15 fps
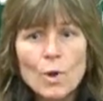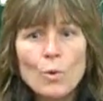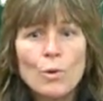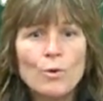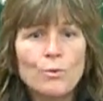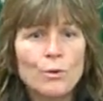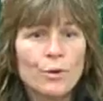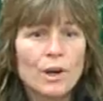
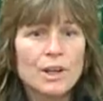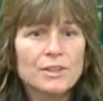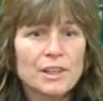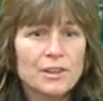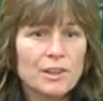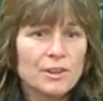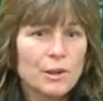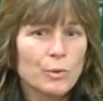Well, for us, I
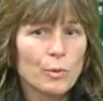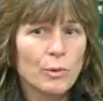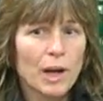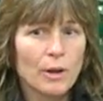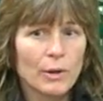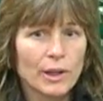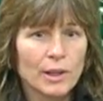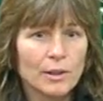think that we're
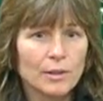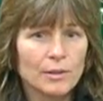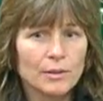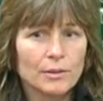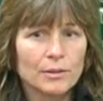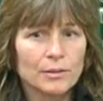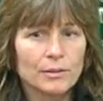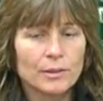probably,
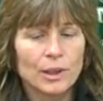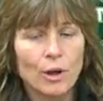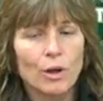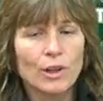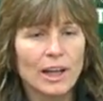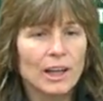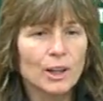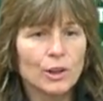in all
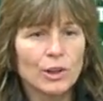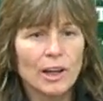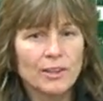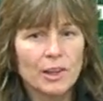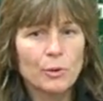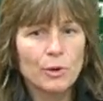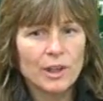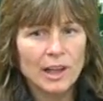likelihood, I
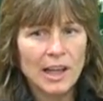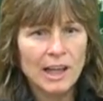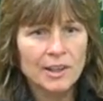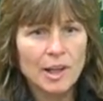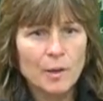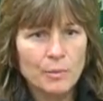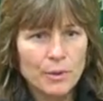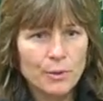think we're going to
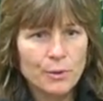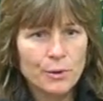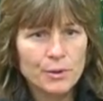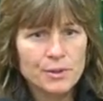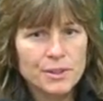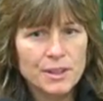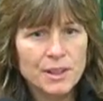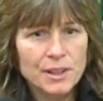end up the
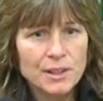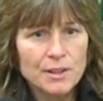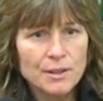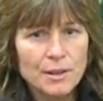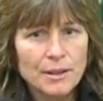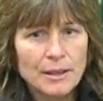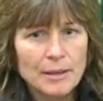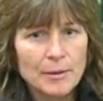third seed
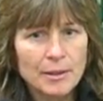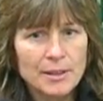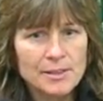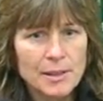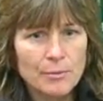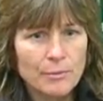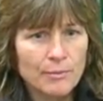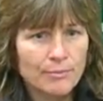because
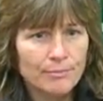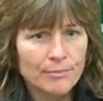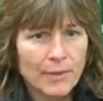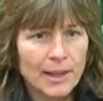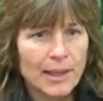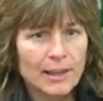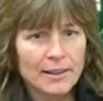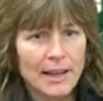I'm,
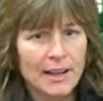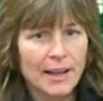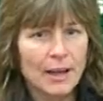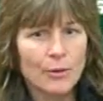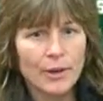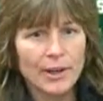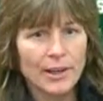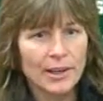again, not
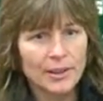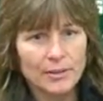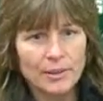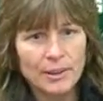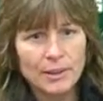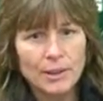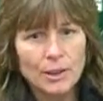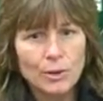counting on
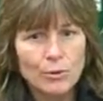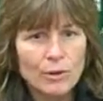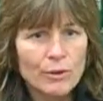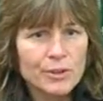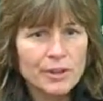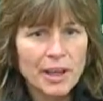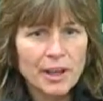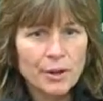
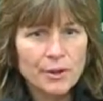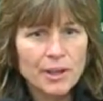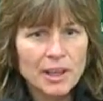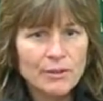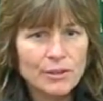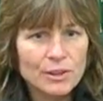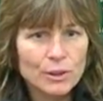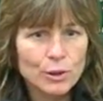Riverside or
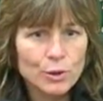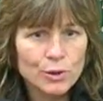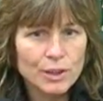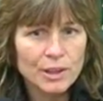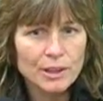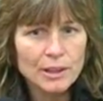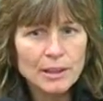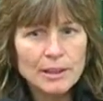Davis
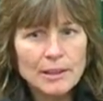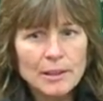losing.